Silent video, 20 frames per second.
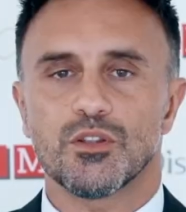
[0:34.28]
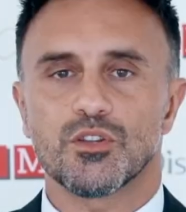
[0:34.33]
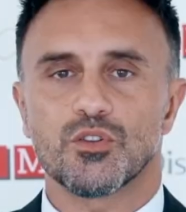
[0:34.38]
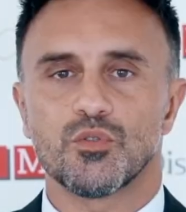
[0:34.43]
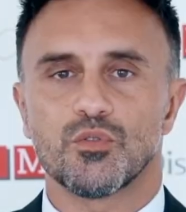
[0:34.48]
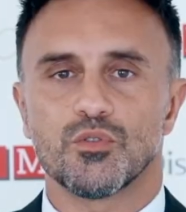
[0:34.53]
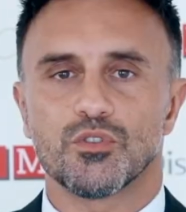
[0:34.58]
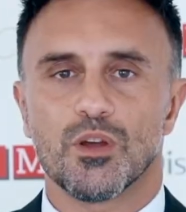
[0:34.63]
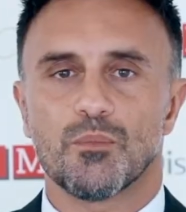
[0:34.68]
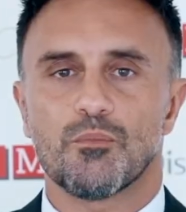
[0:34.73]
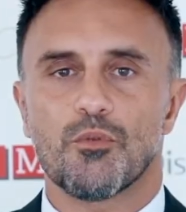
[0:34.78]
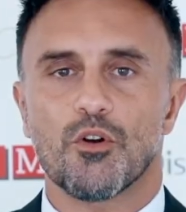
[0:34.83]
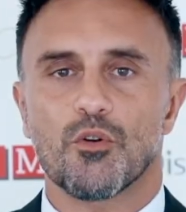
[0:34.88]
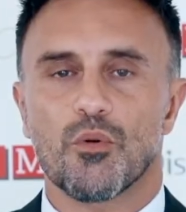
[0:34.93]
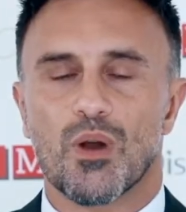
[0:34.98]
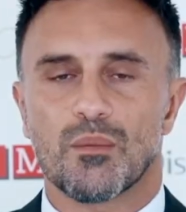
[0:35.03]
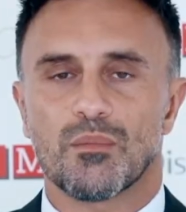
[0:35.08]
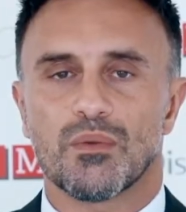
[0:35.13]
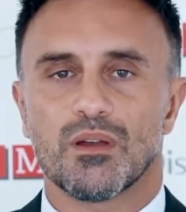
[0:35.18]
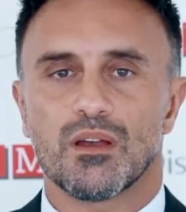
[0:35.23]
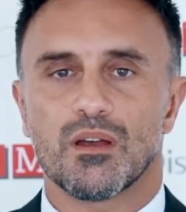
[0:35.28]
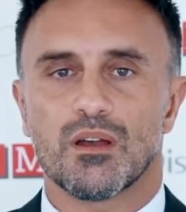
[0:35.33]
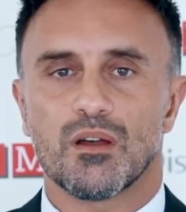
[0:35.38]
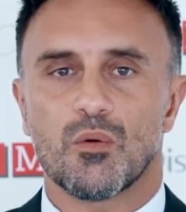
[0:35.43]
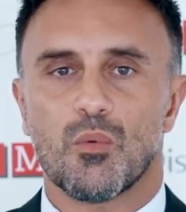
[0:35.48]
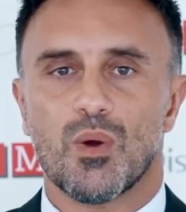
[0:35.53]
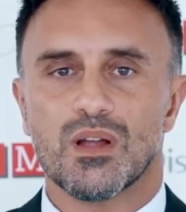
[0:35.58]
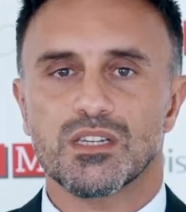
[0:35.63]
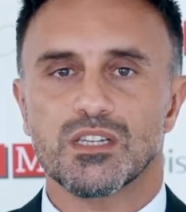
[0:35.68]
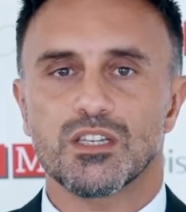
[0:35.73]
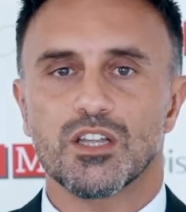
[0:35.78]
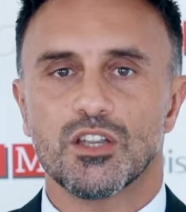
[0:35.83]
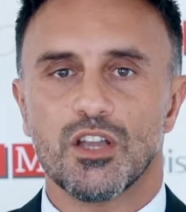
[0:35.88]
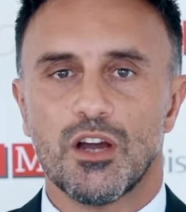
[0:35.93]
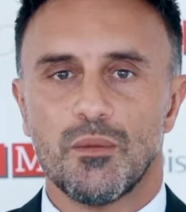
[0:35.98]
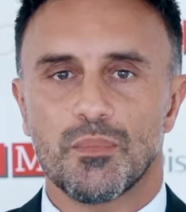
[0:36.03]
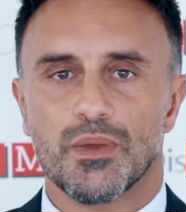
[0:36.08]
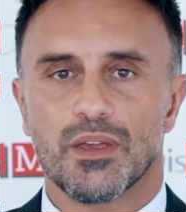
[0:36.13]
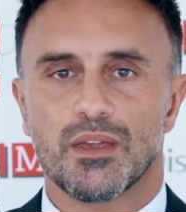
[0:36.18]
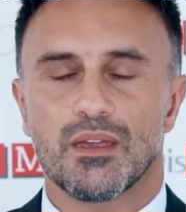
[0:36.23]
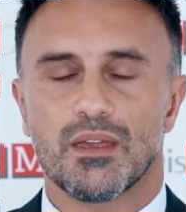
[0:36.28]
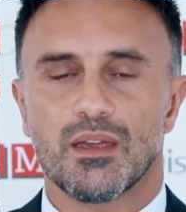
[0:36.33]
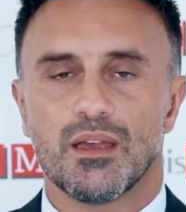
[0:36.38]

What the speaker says: 2, the program. What's the topic?